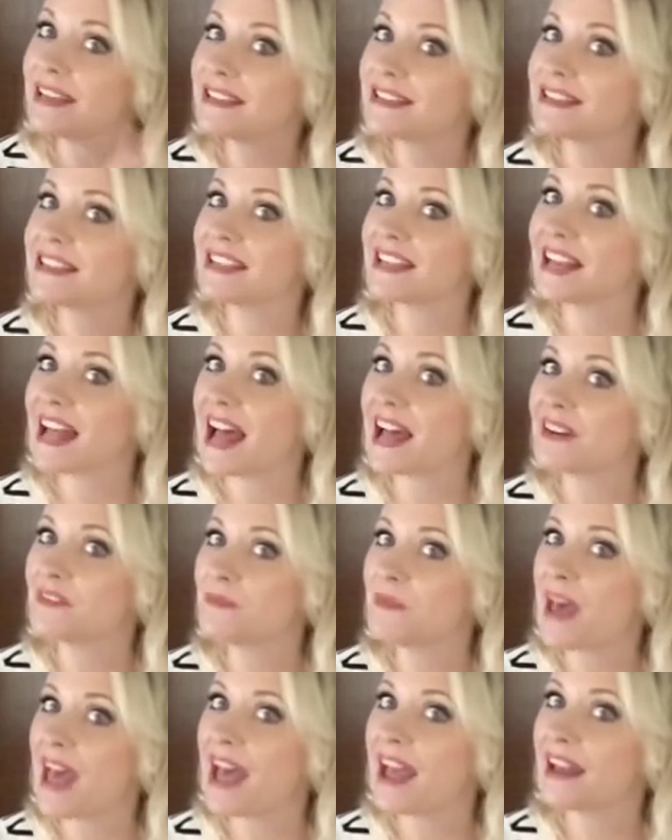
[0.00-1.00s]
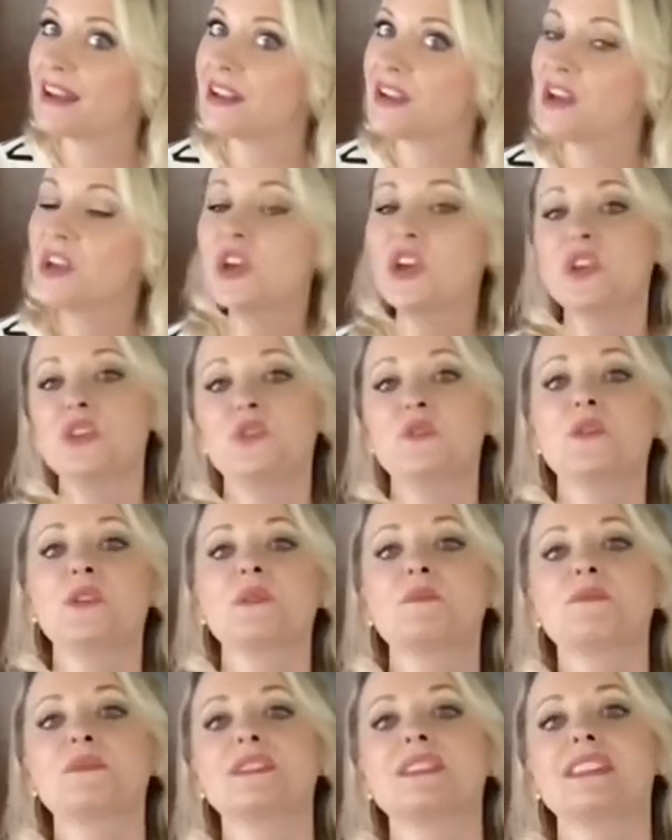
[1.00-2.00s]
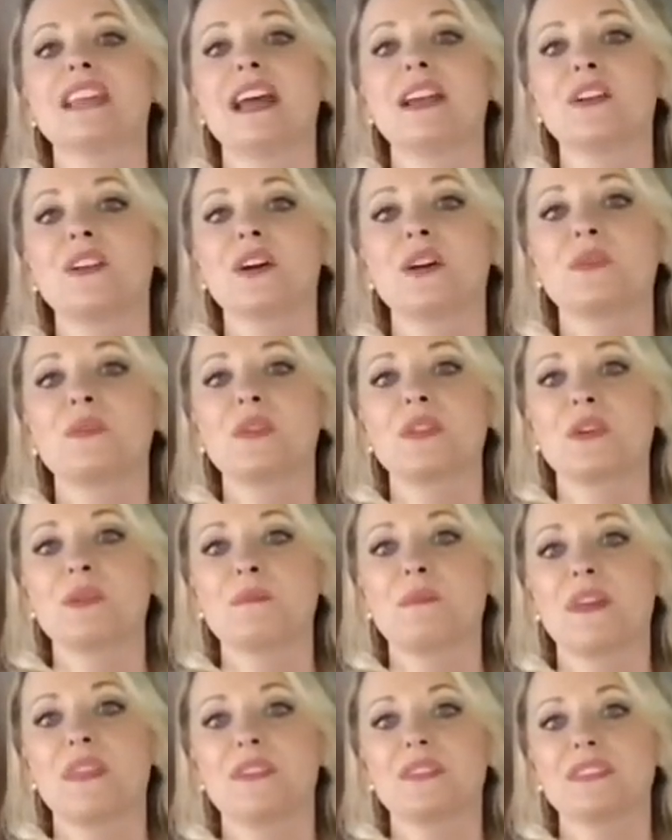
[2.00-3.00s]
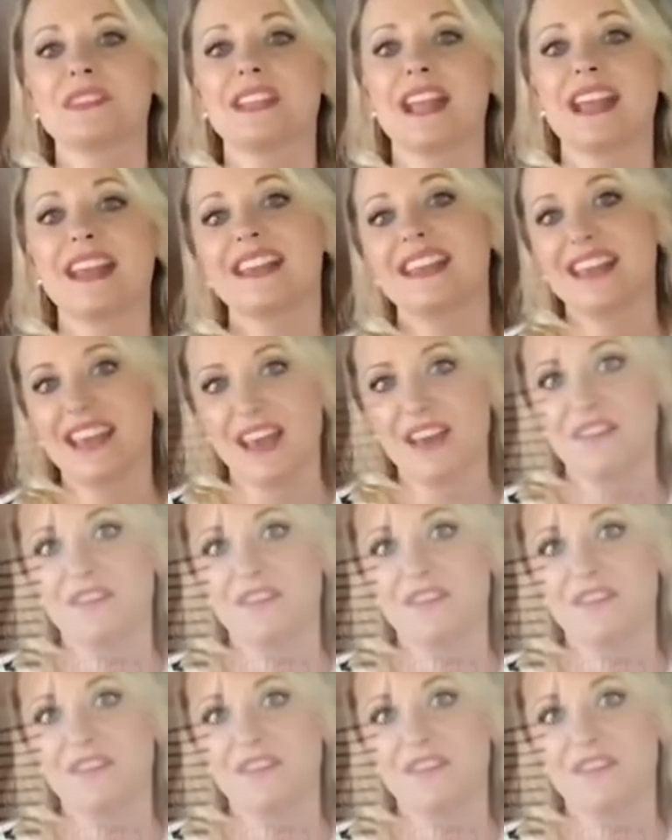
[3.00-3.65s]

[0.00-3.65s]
to get out of bed, you can present her with her Mother's Day gift.